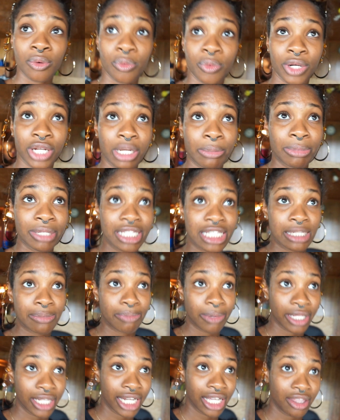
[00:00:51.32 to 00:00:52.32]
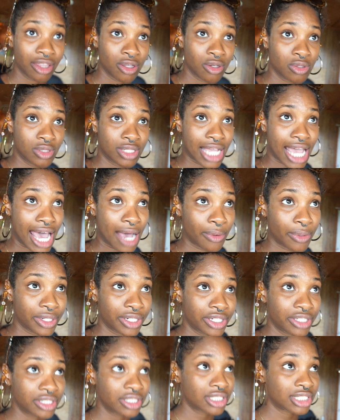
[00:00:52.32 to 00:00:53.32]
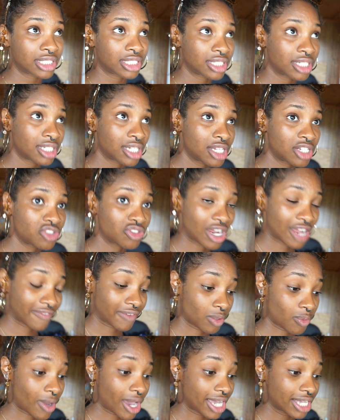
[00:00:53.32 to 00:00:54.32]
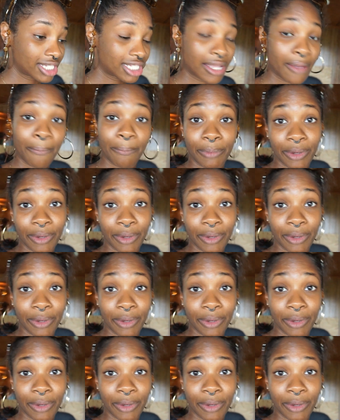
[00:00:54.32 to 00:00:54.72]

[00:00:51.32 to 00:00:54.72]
we're gonna be splitting those hours driving wise.